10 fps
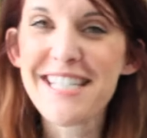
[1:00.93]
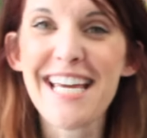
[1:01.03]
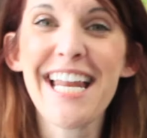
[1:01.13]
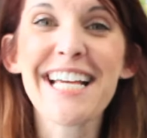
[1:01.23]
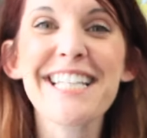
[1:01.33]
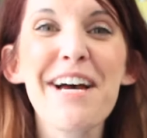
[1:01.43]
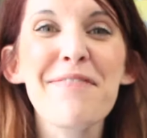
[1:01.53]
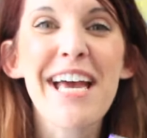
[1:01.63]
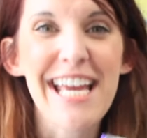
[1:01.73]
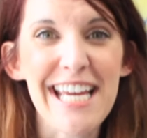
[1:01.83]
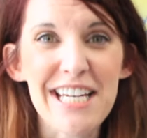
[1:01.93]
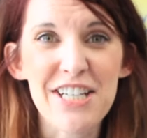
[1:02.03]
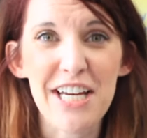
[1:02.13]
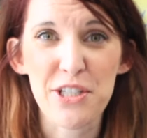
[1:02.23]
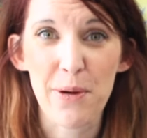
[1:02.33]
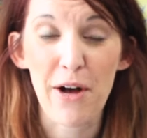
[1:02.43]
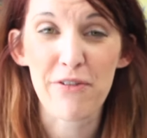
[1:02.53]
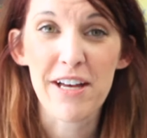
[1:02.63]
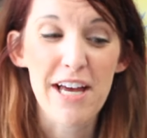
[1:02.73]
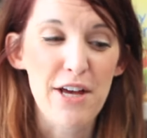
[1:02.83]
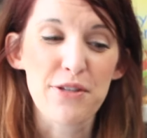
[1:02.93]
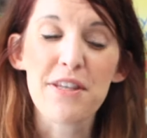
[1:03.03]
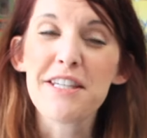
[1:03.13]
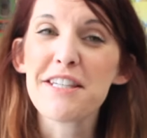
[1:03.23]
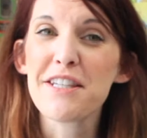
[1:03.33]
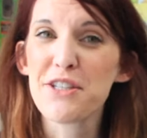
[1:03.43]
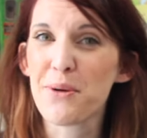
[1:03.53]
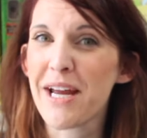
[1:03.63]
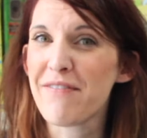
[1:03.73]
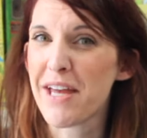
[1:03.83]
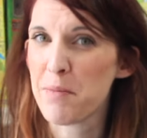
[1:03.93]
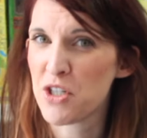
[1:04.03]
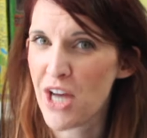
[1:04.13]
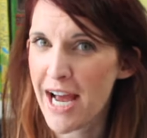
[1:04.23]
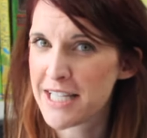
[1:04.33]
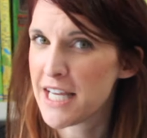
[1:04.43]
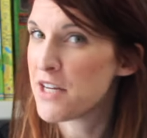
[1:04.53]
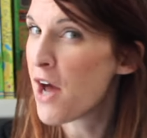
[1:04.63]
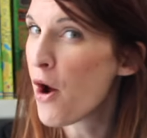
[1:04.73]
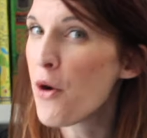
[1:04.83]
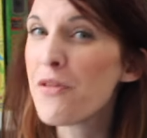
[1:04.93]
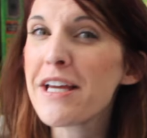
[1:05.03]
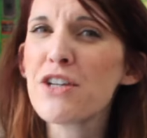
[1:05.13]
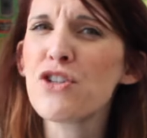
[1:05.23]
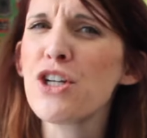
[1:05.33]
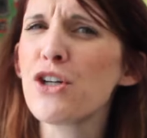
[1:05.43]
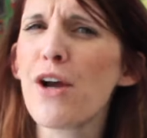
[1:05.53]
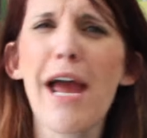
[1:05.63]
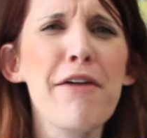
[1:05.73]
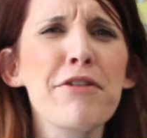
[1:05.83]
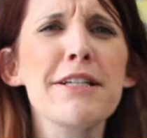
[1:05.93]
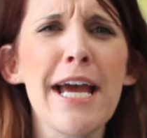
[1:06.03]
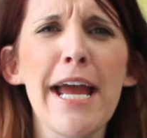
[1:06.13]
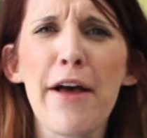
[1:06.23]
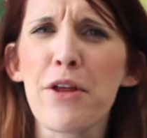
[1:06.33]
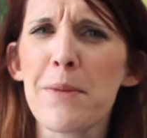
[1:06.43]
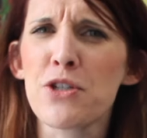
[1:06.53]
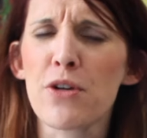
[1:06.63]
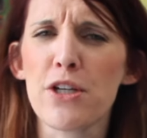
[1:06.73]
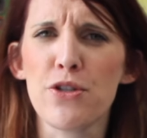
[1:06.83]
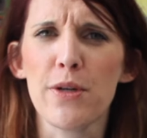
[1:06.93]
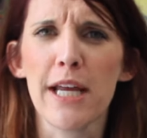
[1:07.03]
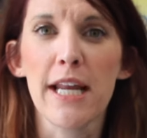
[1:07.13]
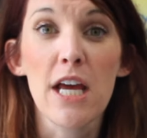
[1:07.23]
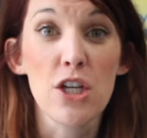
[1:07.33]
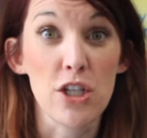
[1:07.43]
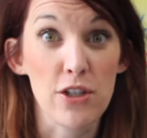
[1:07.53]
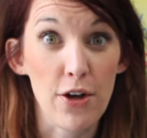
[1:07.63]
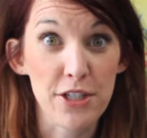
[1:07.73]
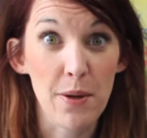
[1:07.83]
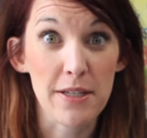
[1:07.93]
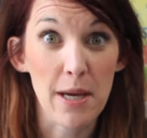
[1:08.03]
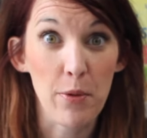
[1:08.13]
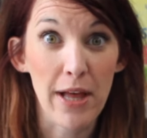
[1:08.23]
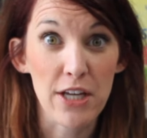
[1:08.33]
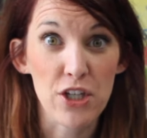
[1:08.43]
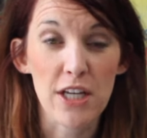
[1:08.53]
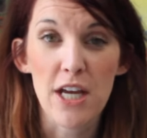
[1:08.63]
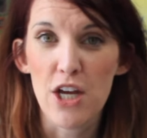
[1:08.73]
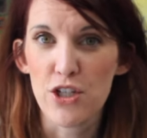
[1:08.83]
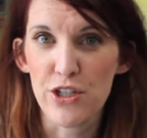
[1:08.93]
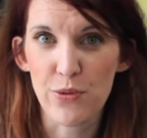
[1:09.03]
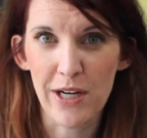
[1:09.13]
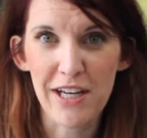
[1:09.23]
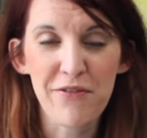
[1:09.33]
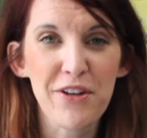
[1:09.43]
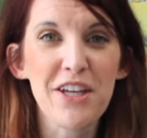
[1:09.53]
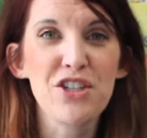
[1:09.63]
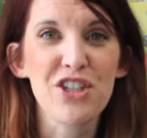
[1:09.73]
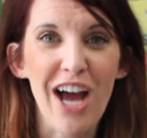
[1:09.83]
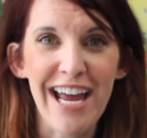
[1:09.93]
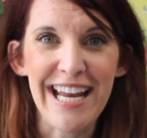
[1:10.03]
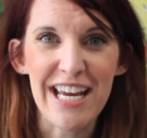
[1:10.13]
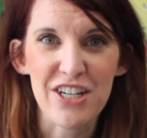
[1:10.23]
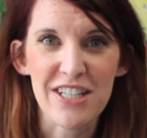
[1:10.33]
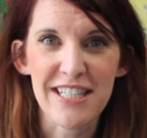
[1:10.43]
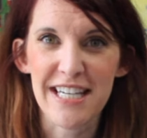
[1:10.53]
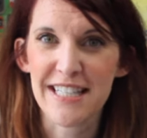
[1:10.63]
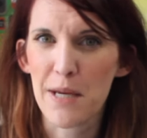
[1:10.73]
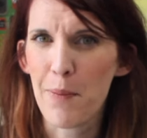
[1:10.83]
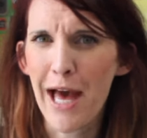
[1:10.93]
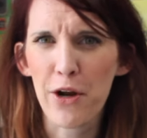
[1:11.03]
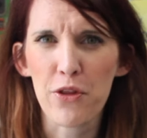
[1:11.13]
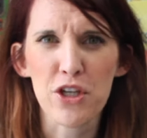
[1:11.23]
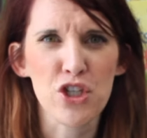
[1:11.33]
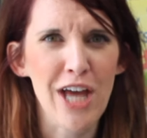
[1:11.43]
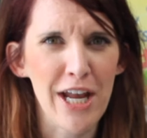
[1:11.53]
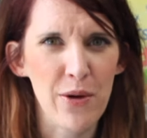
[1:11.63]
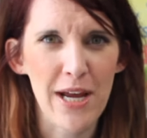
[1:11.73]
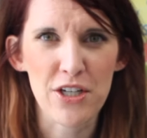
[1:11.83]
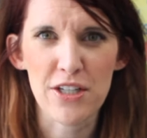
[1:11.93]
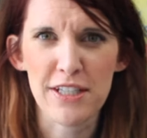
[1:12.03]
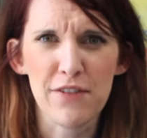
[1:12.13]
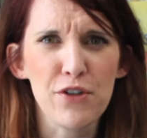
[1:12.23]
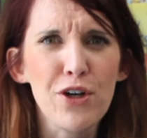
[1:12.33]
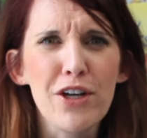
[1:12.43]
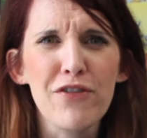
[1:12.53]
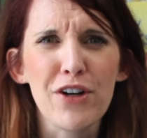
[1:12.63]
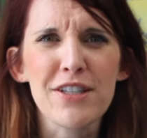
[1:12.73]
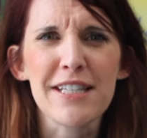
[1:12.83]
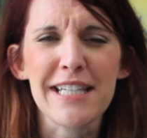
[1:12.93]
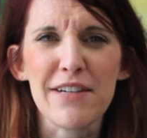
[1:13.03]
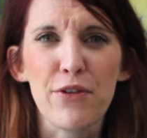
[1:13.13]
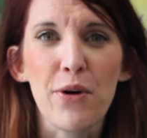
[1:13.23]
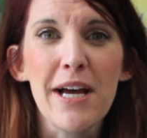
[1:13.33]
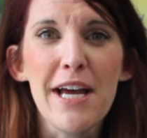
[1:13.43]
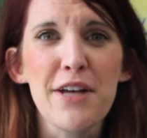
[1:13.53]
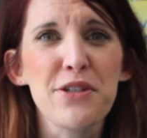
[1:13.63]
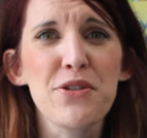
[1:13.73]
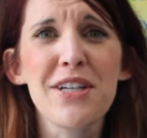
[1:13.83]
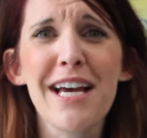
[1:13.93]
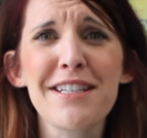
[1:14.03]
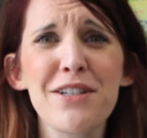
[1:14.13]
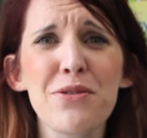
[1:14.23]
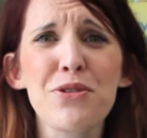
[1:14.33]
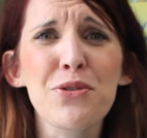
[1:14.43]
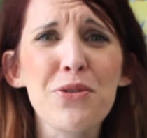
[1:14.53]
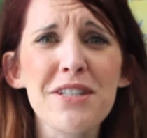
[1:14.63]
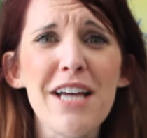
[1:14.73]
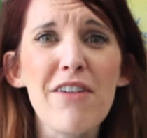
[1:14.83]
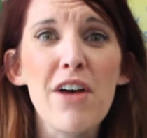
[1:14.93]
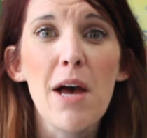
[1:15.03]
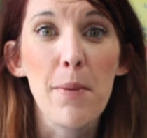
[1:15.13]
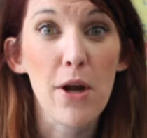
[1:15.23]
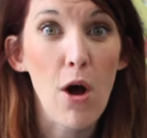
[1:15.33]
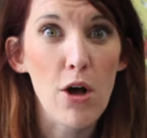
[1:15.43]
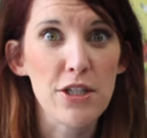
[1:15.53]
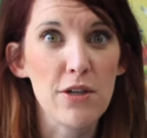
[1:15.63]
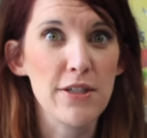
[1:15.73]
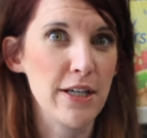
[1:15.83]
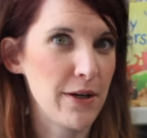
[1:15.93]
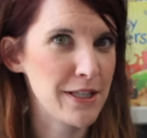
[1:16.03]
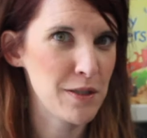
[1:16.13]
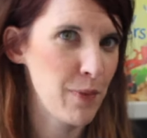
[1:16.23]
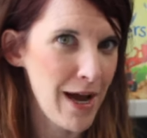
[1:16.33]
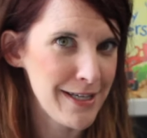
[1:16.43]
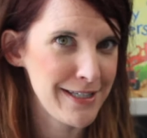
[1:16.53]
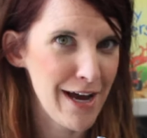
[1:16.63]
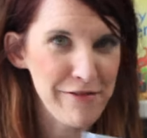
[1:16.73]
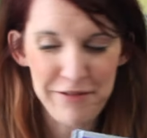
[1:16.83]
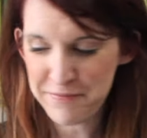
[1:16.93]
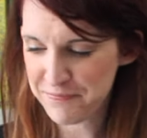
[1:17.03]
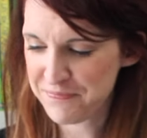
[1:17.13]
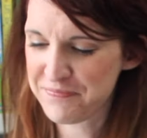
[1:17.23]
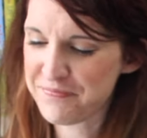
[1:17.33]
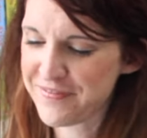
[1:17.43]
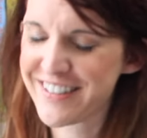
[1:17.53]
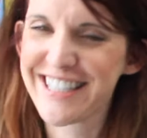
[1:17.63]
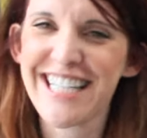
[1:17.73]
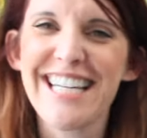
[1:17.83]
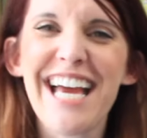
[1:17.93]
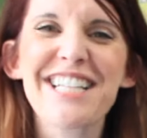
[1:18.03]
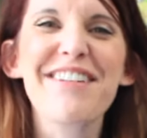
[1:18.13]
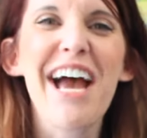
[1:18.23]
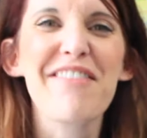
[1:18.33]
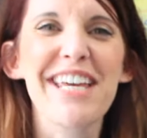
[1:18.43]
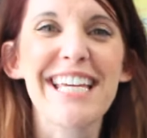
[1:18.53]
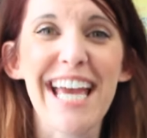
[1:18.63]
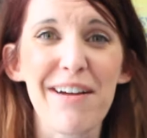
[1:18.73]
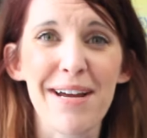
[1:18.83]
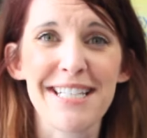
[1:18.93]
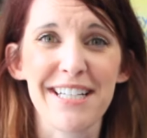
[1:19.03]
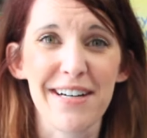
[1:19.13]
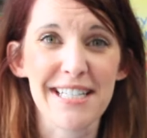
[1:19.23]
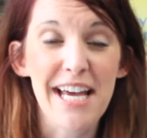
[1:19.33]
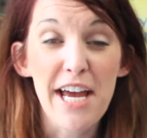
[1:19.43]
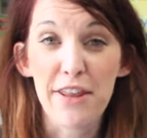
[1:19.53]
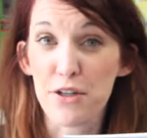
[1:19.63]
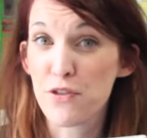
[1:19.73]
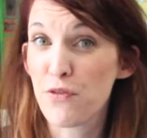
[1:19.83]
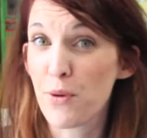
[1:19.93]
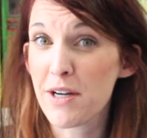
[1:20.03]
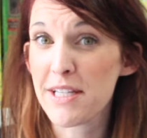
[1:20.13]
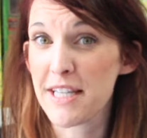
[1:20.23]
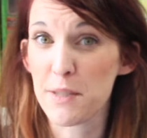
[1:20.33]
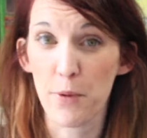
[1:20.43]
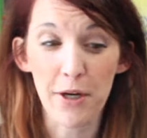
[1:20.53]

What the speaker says: Next up, EJ-12. So this is the story of Emma Jacks, and not only is she your everyday elementary student, she's also a double agent. She's working for the Shine agencies. They battle the shadow agency of good versus evil, so she has to do school stuff, but also secret spy stuff. Next we have the Gateway series. There's four in this